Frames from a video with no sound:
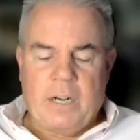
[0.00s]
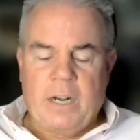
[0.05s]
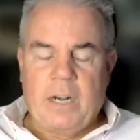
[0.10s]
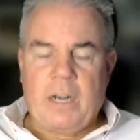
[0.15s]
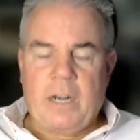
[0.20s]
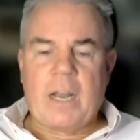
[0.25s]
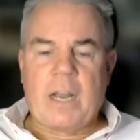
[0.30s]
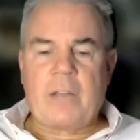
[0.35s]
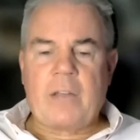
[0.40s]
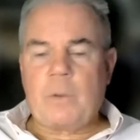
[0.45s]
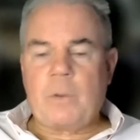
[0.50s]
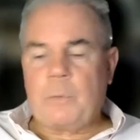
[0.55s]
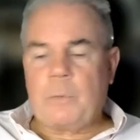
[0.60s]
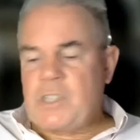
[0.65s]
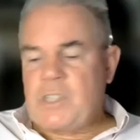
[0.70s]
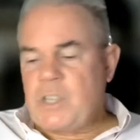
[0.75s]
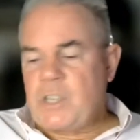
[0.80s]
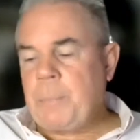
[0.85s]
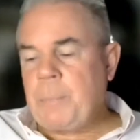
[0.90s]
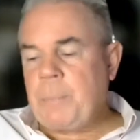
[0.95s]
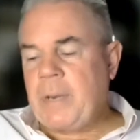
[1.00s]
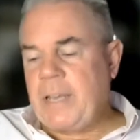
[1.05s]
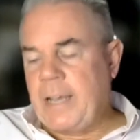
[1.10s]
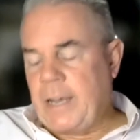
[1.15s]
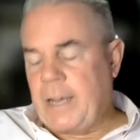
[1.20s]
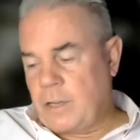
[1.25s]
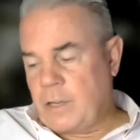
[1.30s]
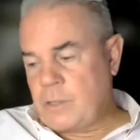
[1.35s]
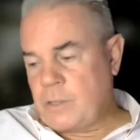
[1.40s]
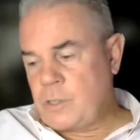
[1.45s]
Now, there was somebody
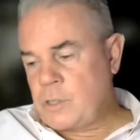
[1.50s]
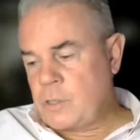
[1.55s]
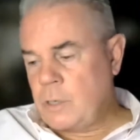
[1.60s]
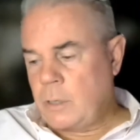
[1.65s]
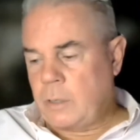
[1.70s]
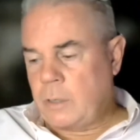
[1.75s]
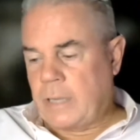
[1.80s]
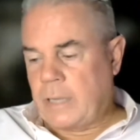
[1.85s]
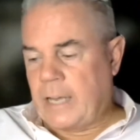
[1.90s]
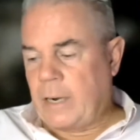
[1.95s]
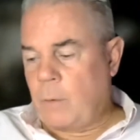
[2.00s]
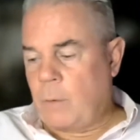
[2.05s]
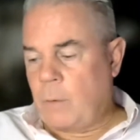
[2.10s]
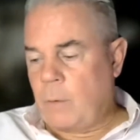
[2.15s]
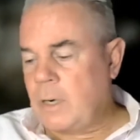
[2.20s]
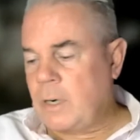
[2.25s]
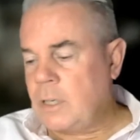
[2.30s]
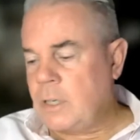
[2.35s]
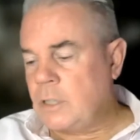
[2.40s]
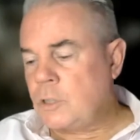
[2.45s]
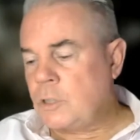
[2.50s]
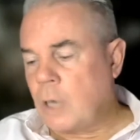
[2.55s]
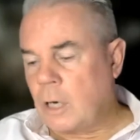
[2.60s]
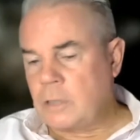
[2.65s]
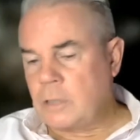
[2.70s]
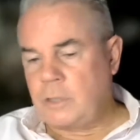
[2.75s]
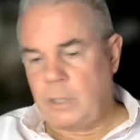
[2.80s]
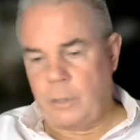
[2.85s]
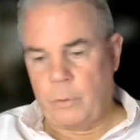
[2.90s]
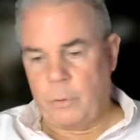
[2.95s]
else that I wanted to
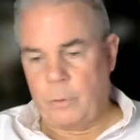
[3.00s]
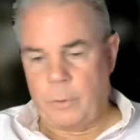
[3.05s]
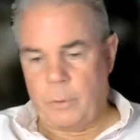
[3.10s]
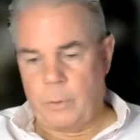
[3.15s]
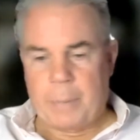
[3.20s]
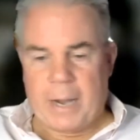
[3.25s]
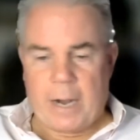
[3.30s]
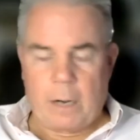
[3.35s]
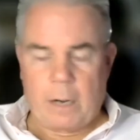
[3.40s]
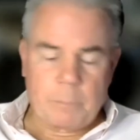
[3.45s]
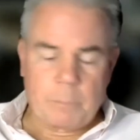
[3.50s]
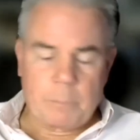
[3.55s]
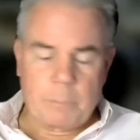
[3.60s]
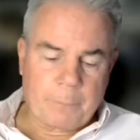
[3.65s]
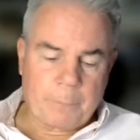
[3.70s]
talk to you about,